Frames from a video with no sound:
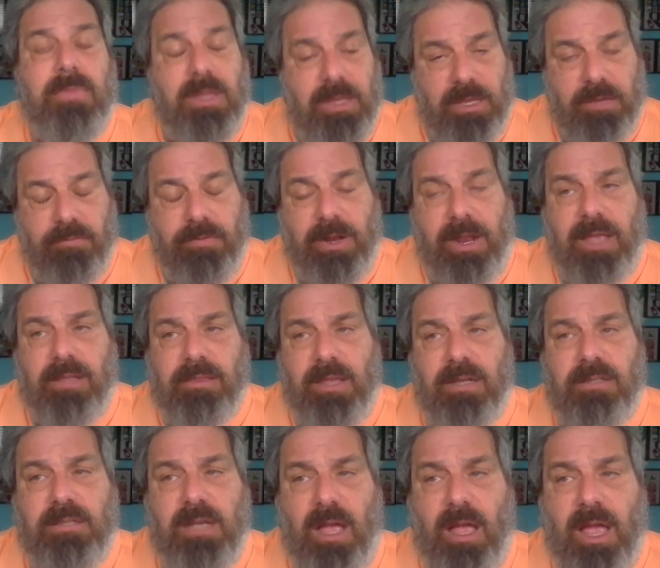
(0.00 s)
even at that
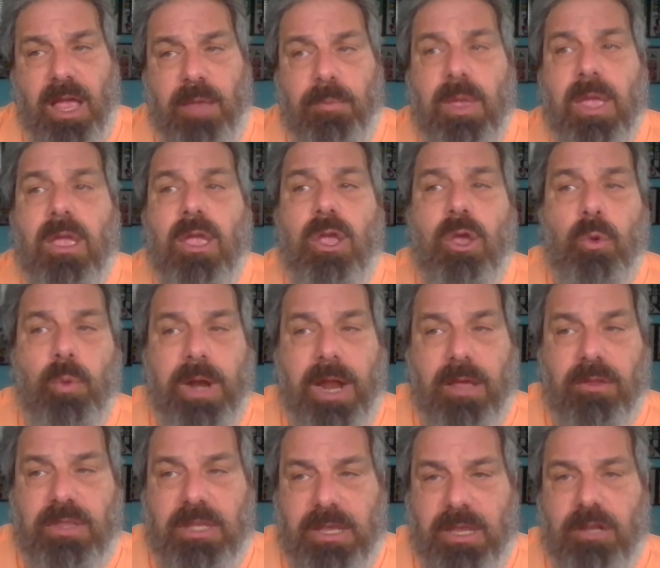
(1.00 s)
time,
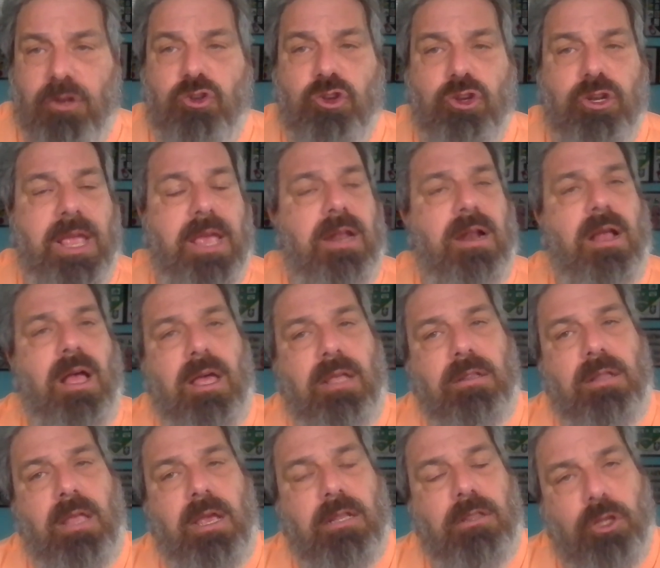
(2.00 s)
without the internet,
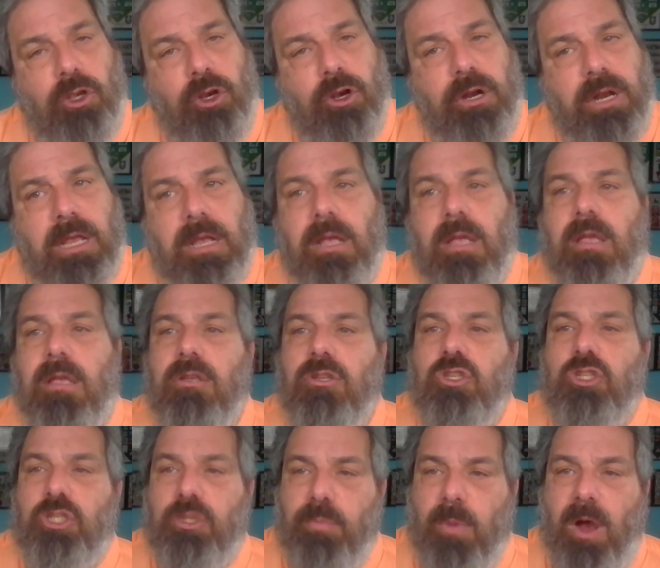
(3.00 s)
online learning,
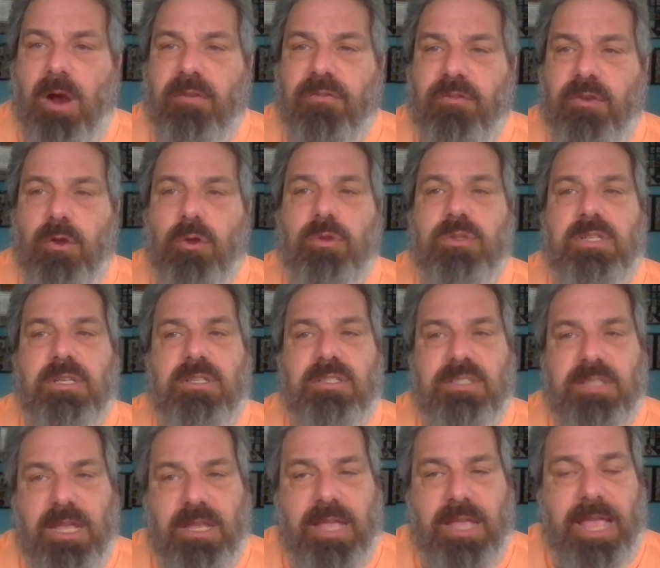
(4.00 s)
smartphones,
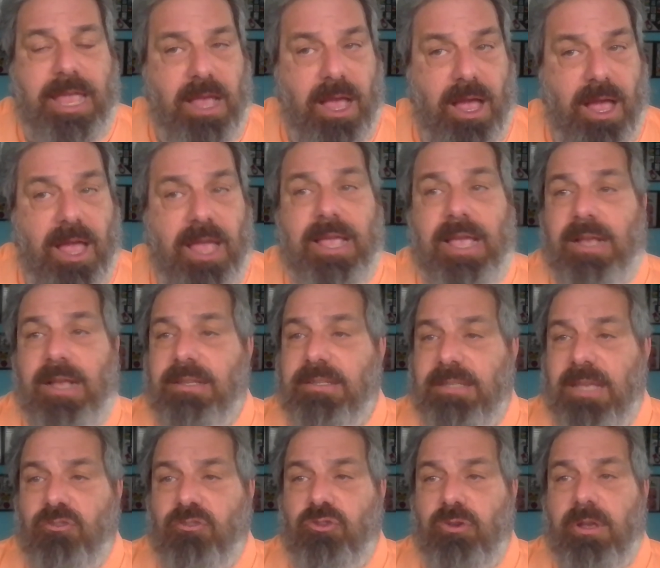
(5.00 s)
AI,
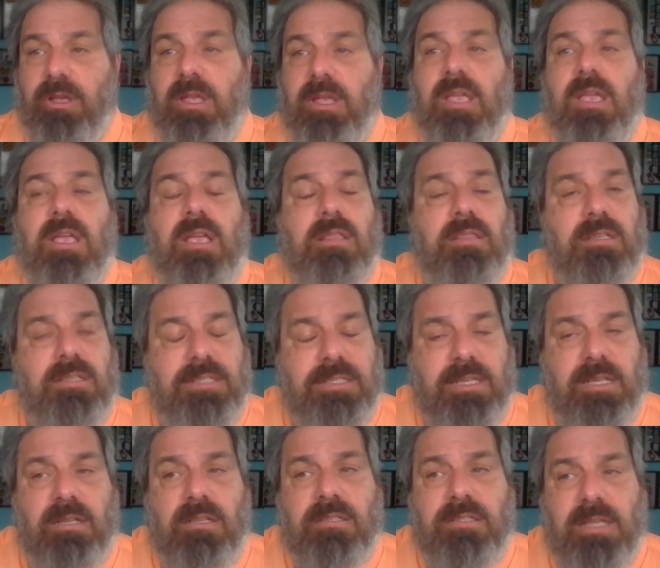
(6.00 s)
etc., the
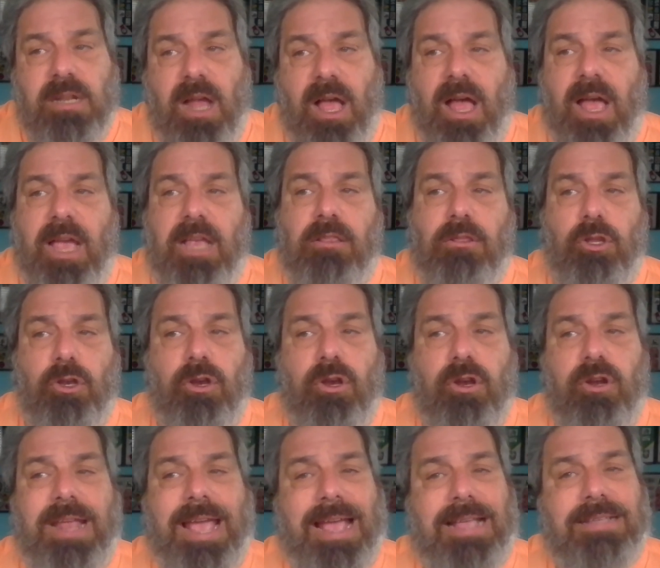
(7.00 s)
skills that I
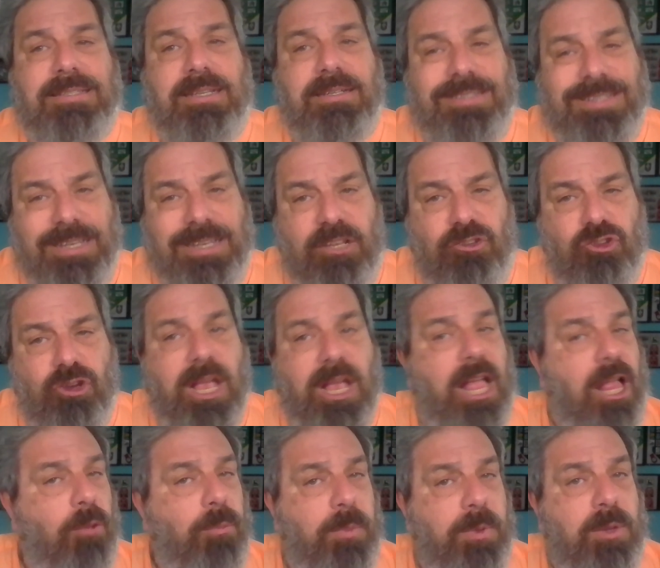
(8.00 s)
learned as a teacher
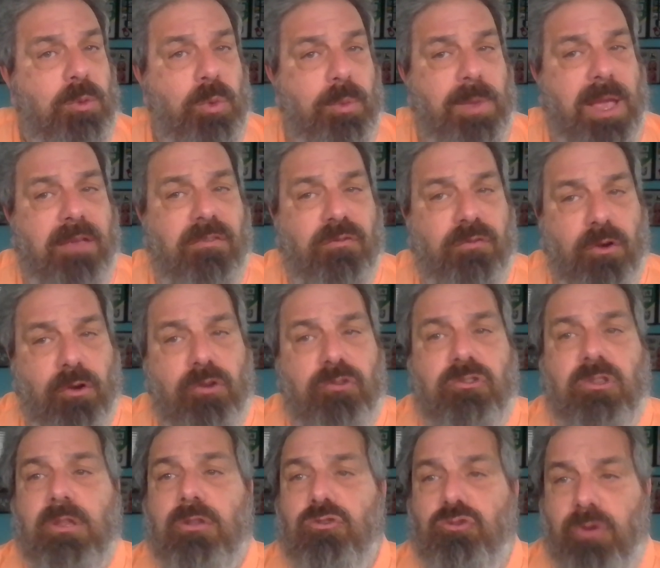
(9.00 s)
helped me with my
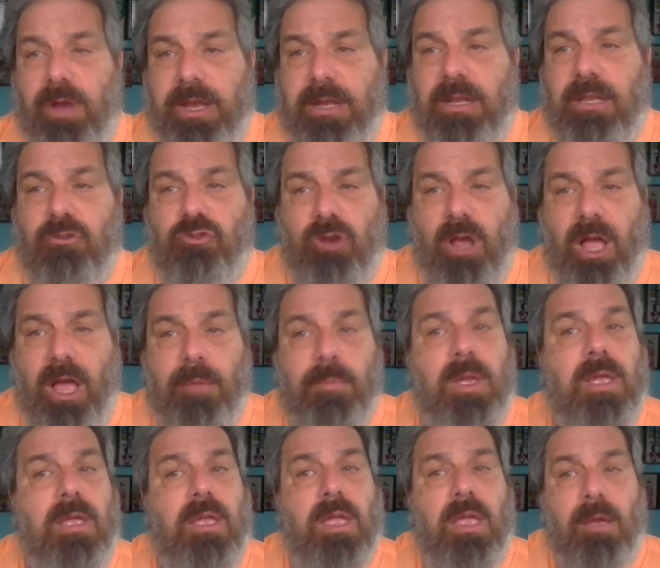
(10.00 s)
first training job.
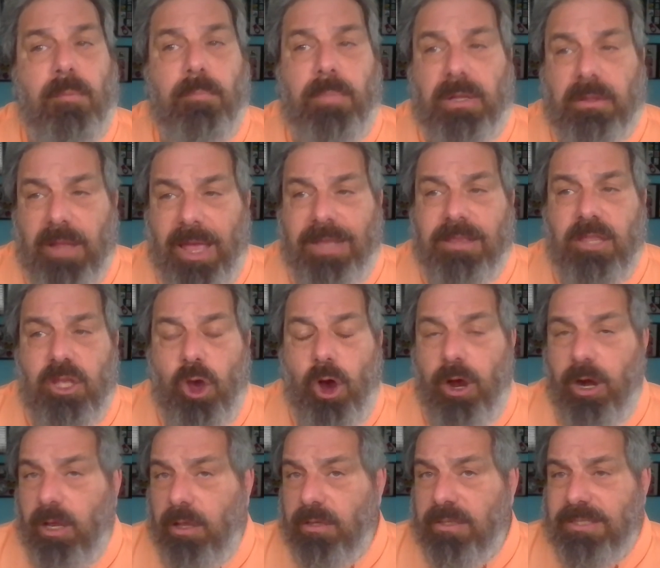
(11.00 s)
But like the
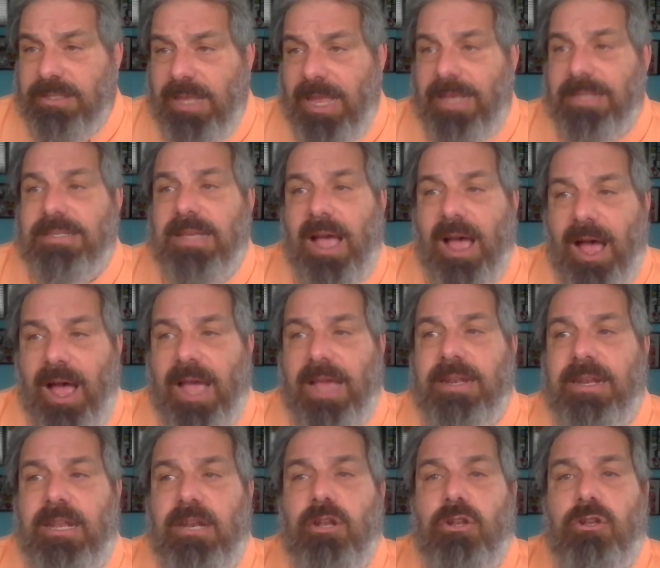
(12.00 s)
article states, I
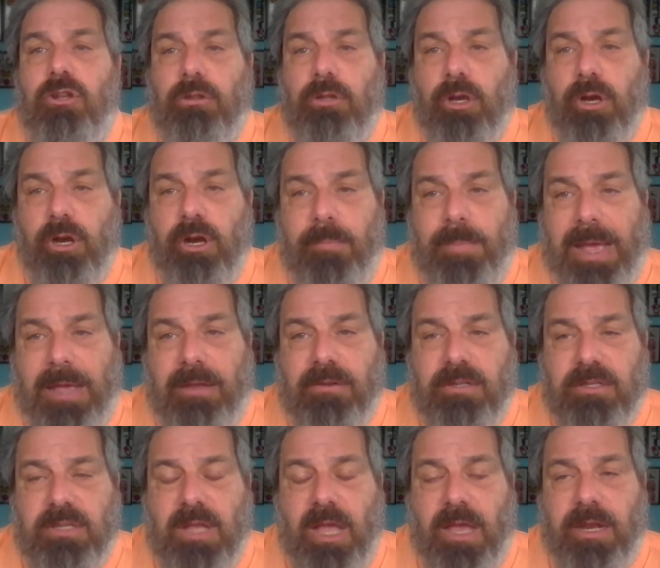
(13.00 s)
needed to learn about
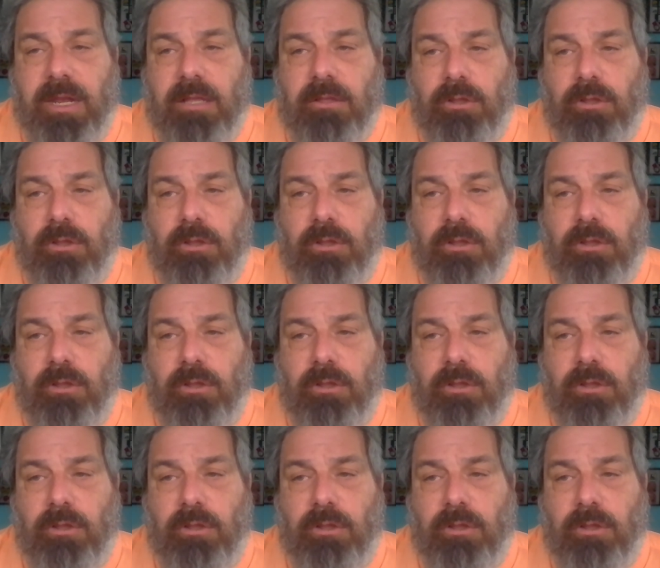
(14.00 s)
designing